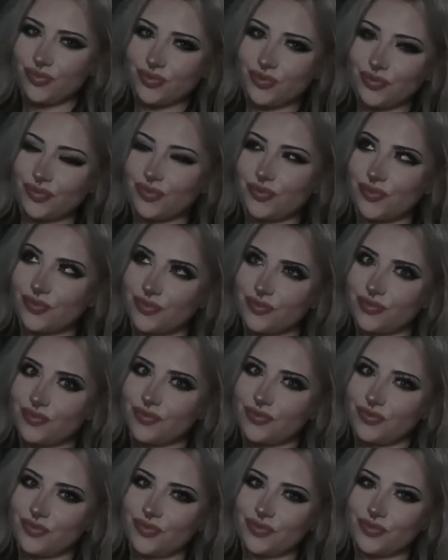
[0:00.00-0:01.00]
Ooh!
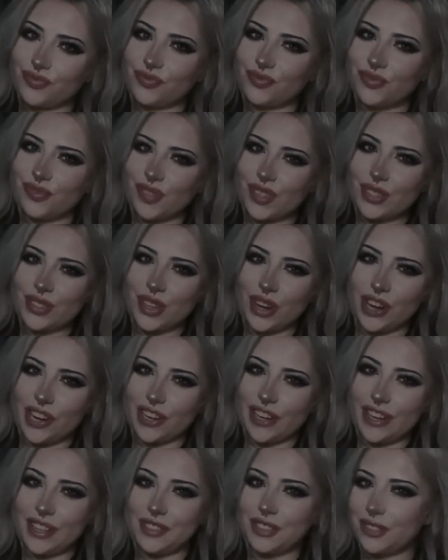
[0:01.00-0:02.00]

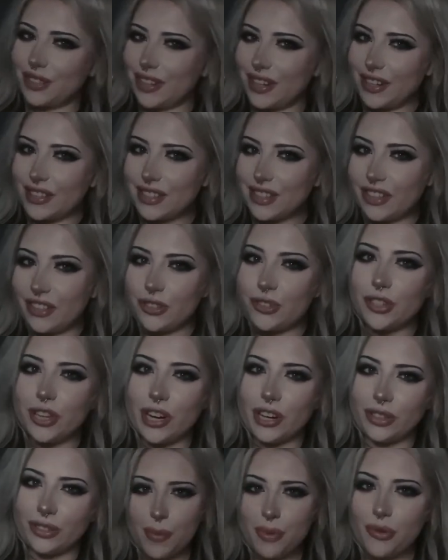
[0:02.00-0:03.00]
Sorry, so here's the
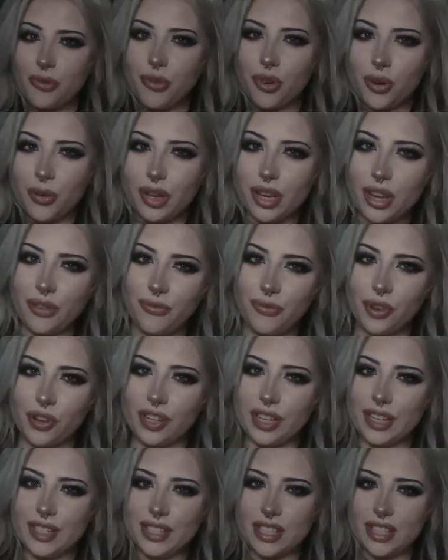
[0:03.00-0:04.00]
intro. Before we get fully
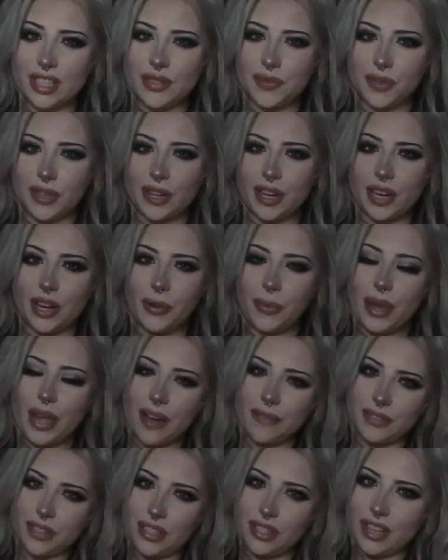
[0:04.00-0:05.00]
into this video, we
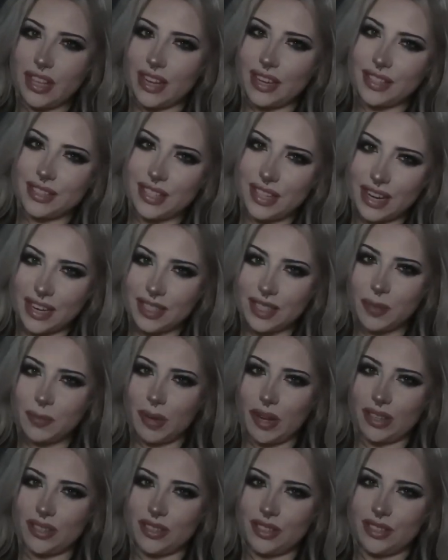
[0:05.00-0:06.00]
have to thank today's
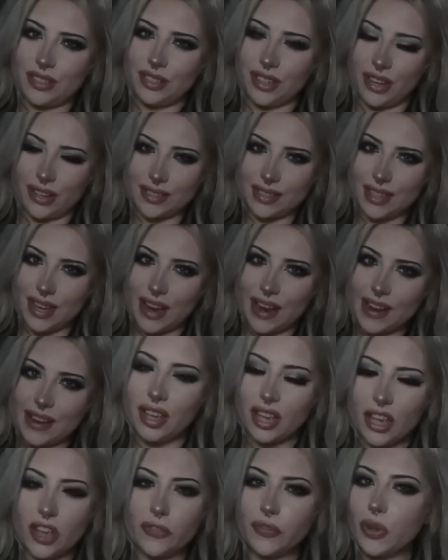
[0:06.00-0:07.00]
sponsor, Dossier.
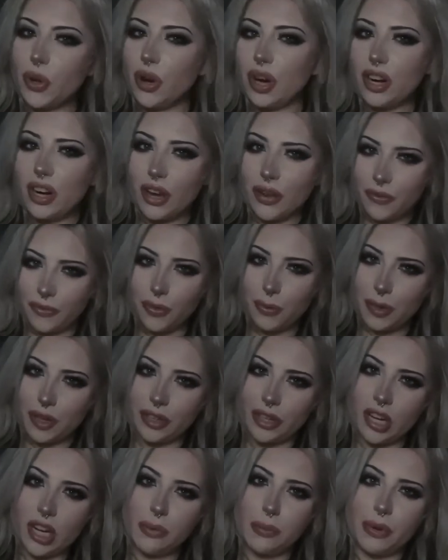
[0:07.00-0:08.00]
If you are
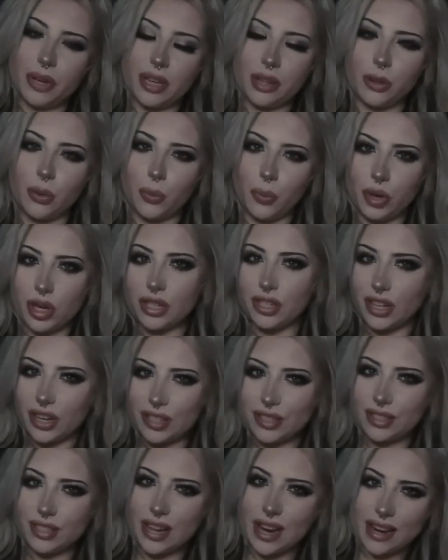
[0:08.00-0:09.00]
unfamiliar with what
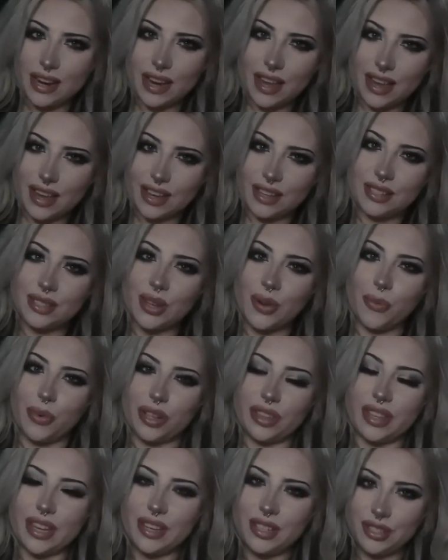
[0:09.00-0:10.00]
Dossier is and
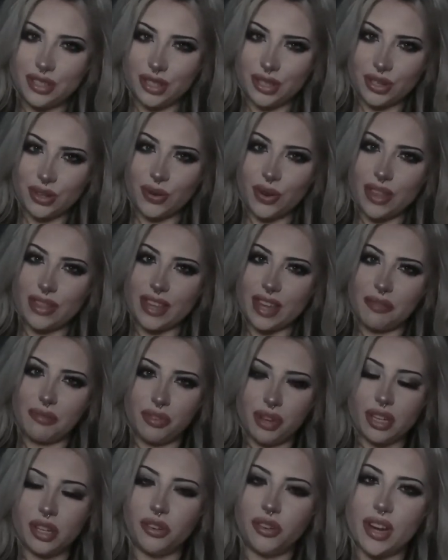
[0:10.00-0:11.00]
what they do, they
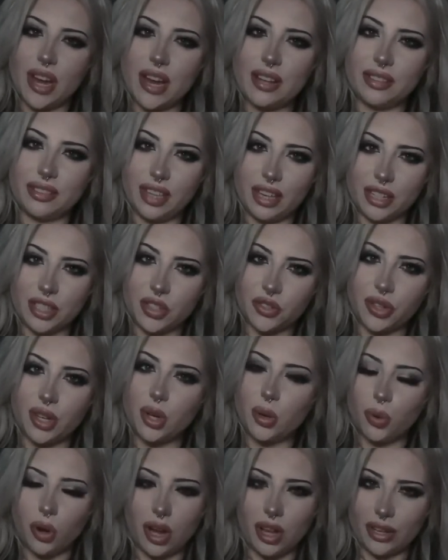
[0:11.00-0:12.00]
recreate luxury
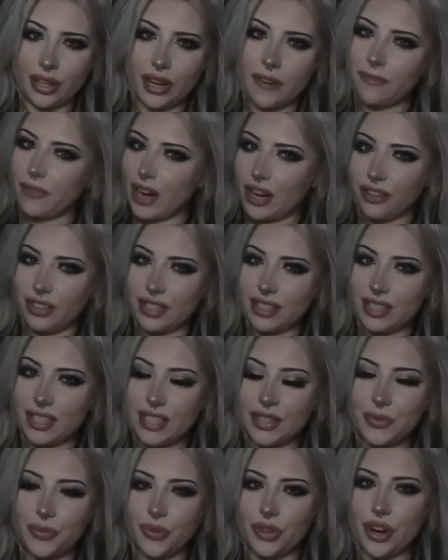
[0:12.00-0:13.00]
quality
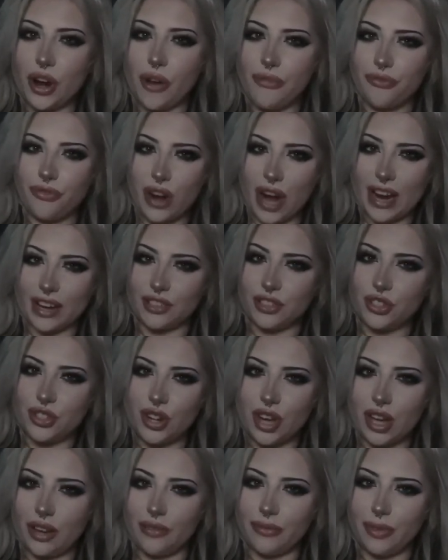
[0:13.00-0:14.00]
fragrances for a fraction
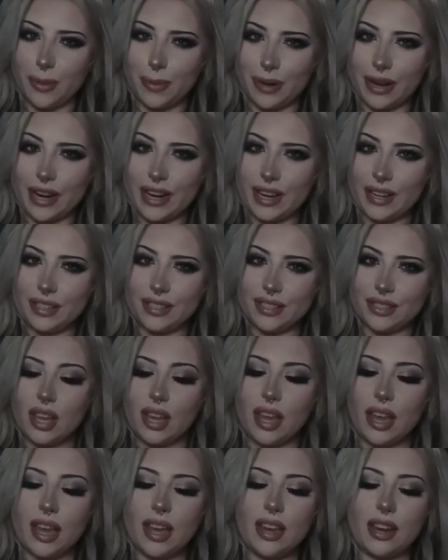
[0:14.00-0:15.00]
of the price.
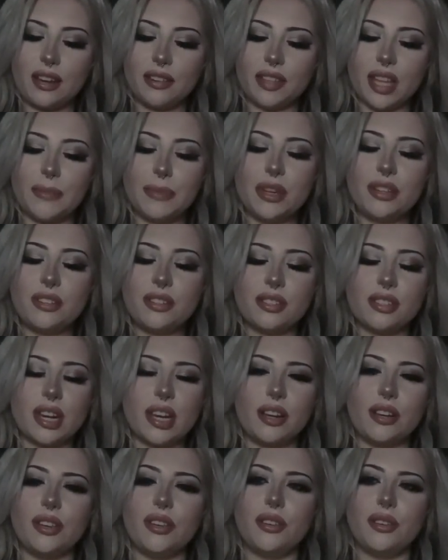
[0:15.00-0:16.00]
And let me just
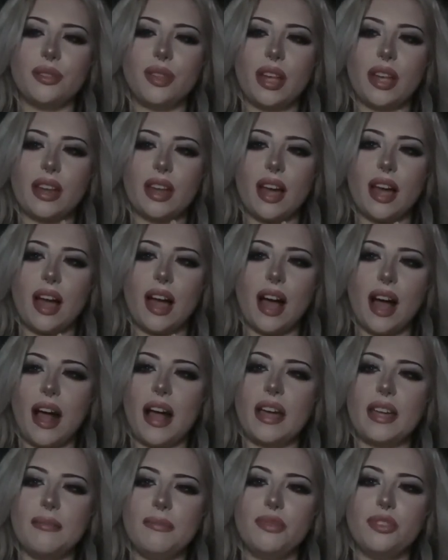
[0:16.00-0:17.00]
tell you, like, I
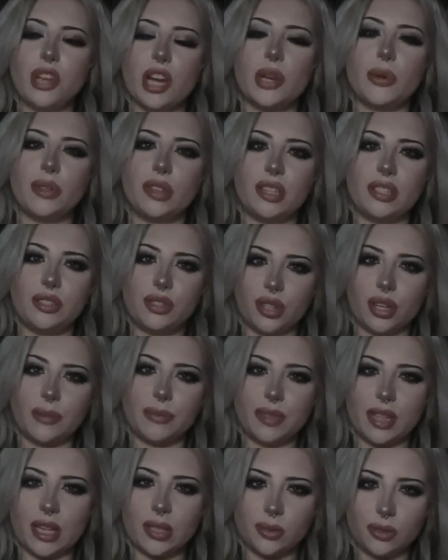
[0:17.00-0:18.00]
am genuinely so
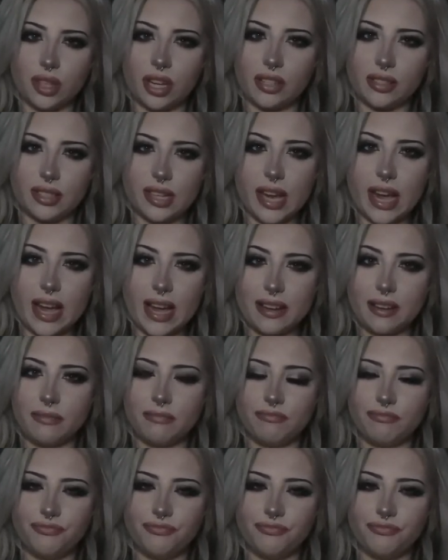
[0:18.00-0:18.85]
obsessed with Dossier.